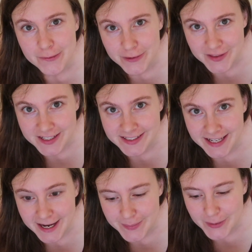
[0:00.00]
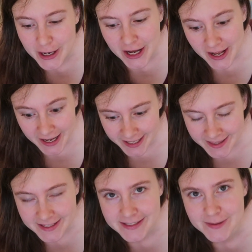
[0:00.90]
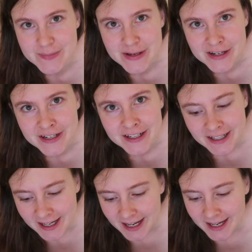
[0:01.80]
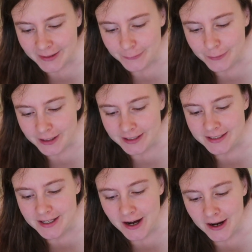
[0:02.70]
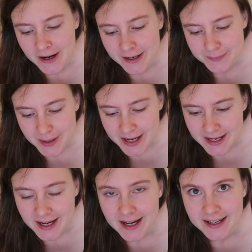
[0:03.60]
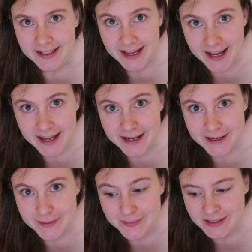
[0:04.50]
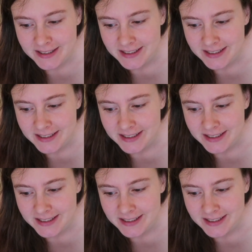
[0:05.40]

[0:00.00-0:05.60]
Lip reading: with this camera and this computer and worked on my game.